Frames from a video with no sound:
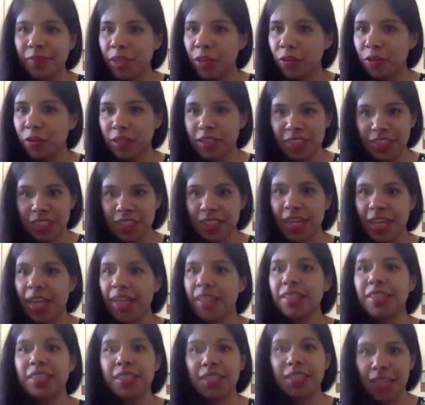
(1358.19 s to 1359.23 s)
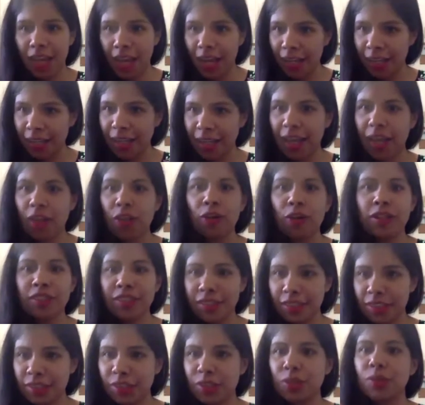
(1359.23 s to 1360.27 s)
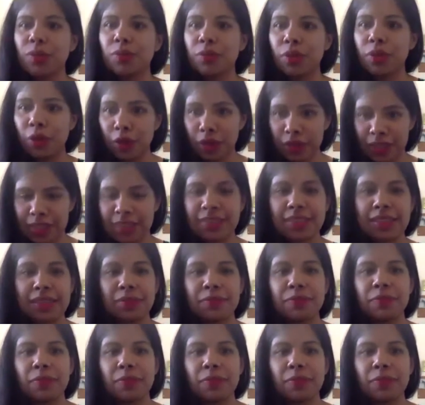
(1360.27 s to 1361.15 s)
Christianity and Catholicism, you know, this